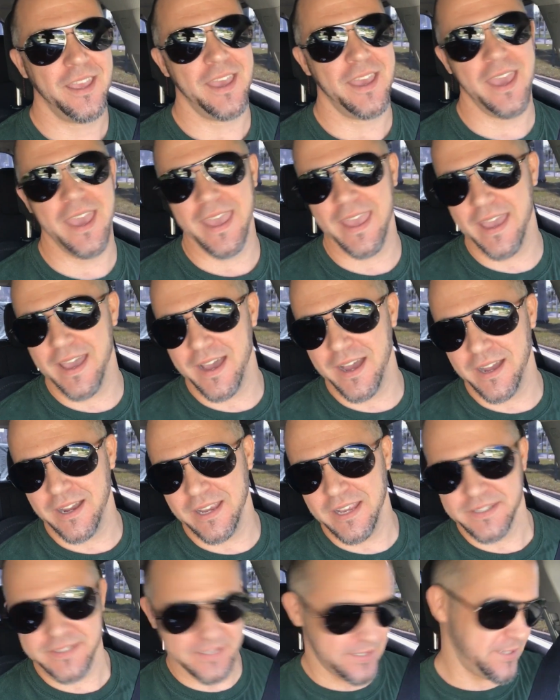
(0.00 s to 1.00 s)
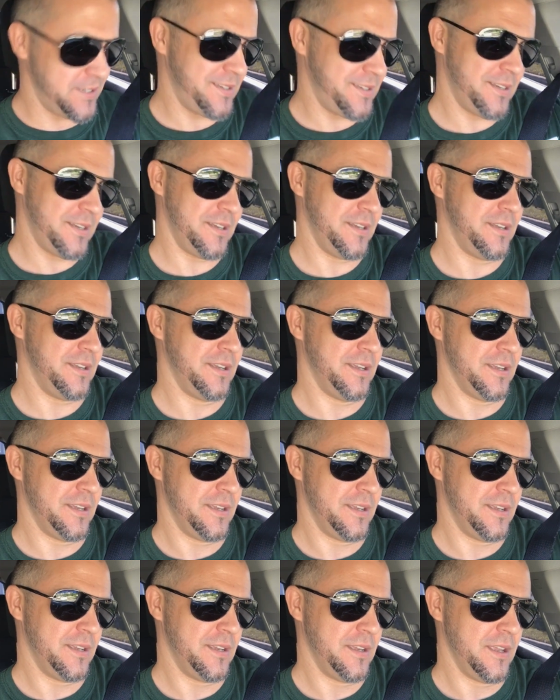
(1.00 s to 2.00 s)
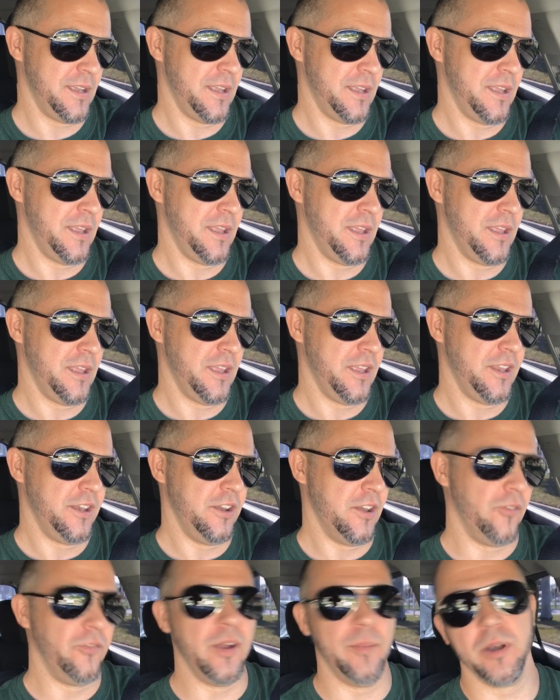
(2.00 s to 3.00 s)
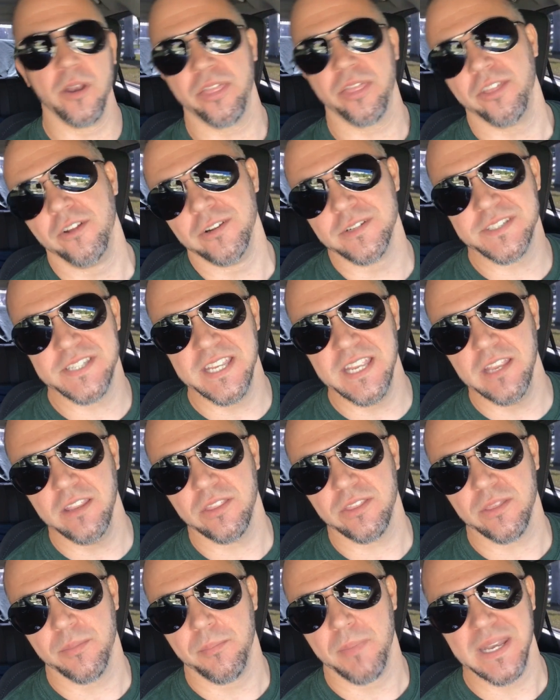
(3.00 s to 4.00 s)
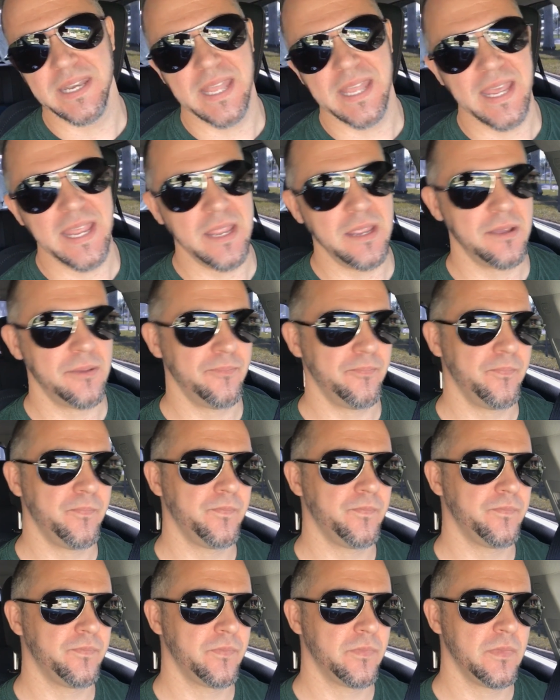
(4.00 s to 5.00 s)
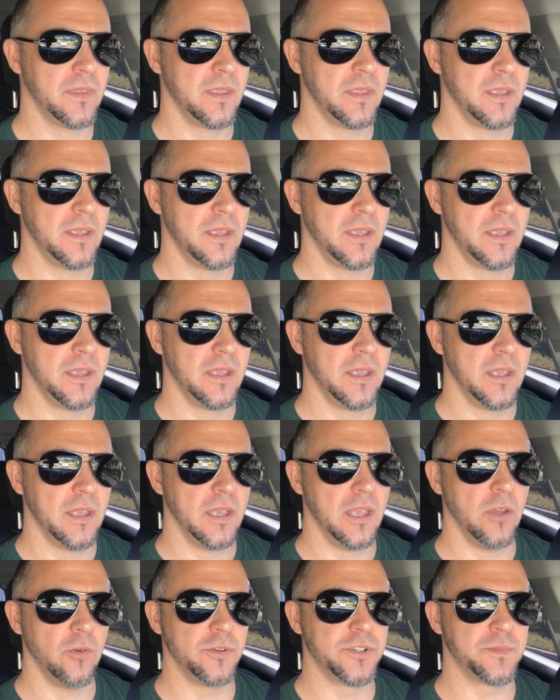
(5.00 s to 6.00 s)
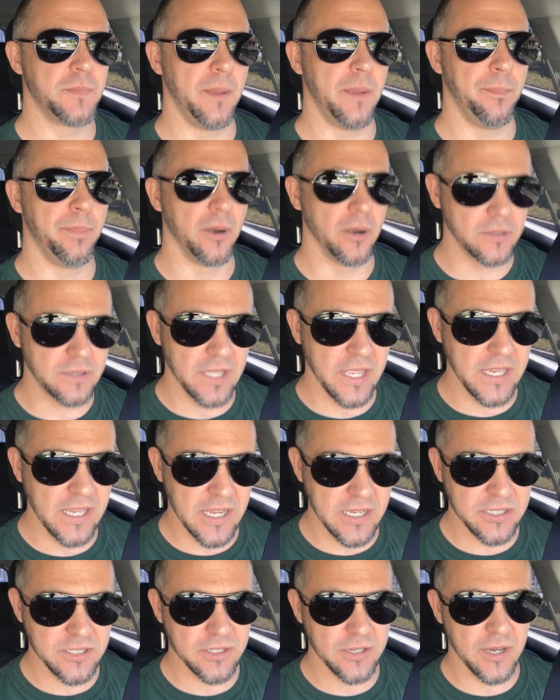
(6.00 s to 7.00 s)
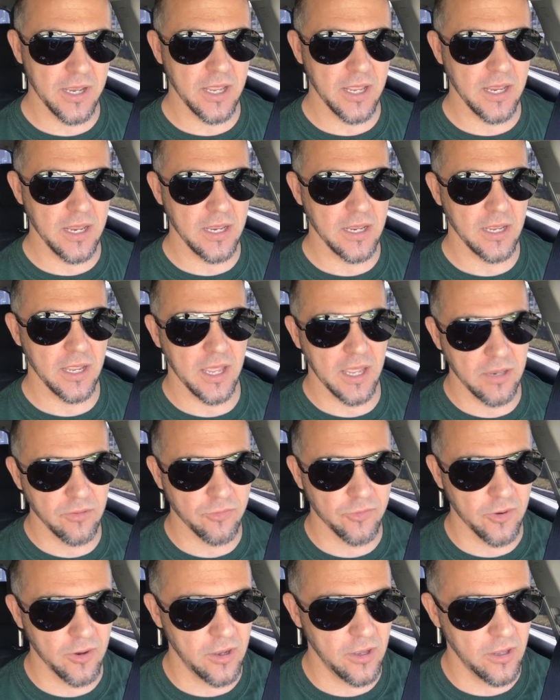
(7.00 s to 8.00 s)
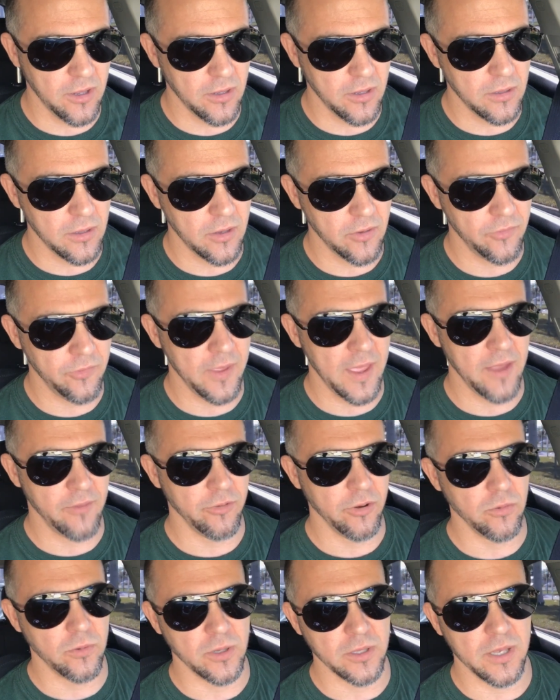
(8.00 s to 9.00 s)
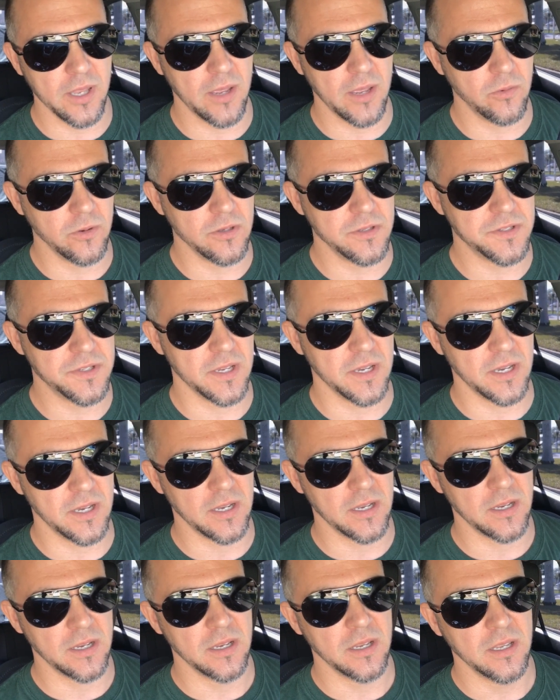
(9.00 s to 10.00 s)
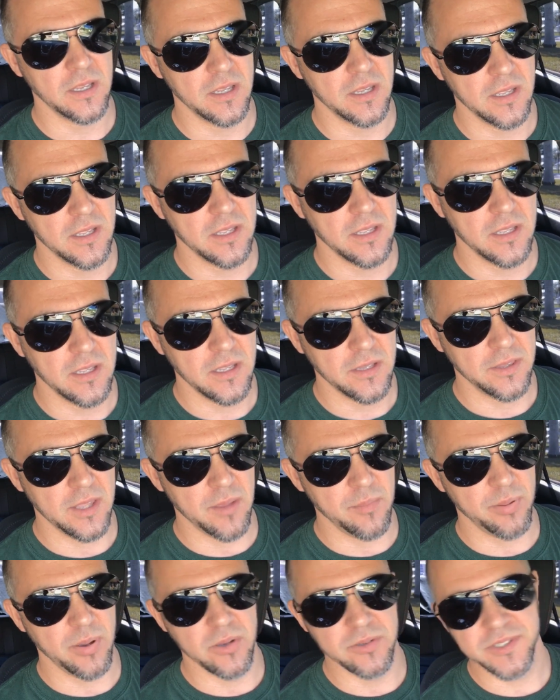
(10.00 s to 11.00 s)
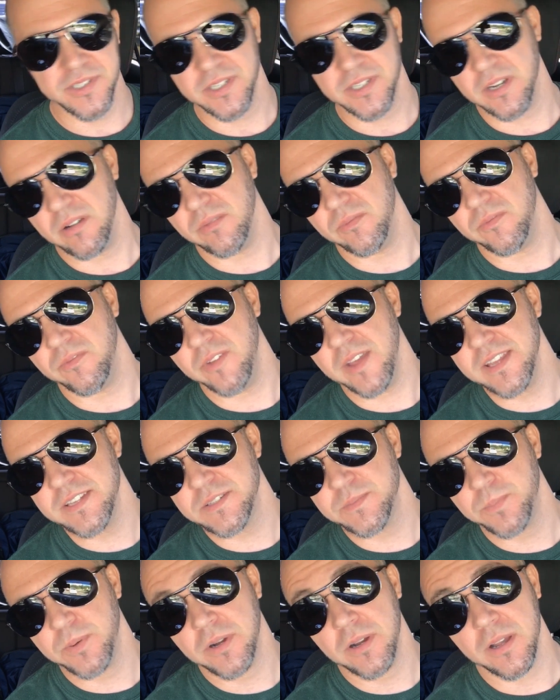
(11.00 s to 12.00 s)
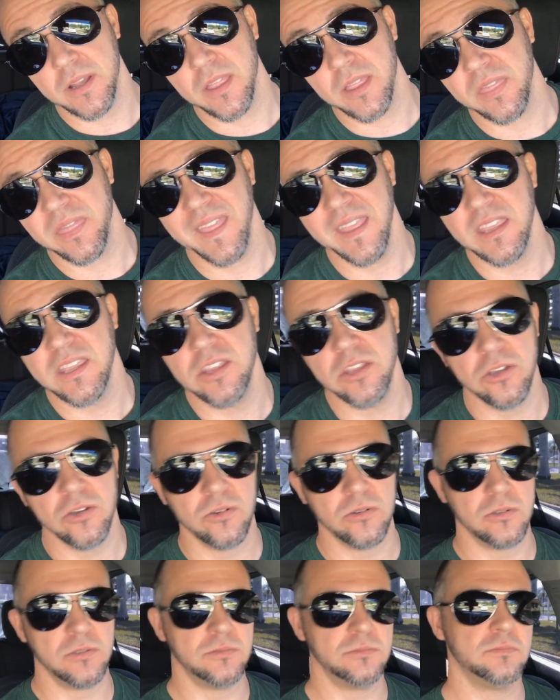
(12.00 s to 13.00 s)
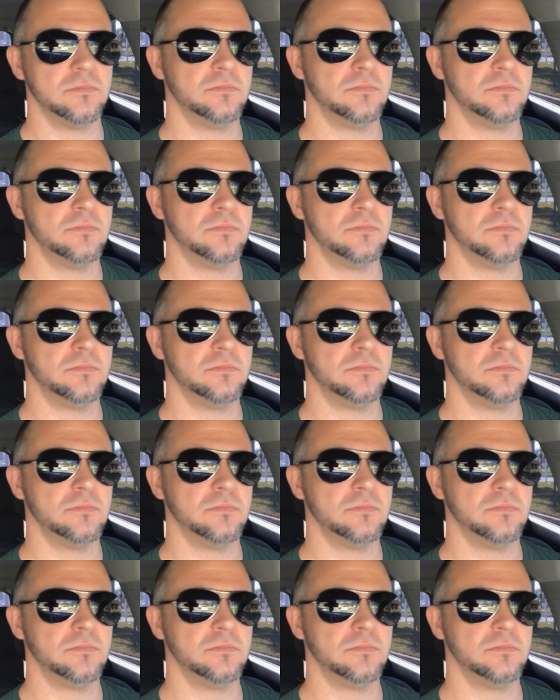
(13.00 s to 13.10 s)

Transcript: Hey, it's November 13th, Monday. It was my birthday yesterday, and for all of everyone that was that posted on Facebook, thank you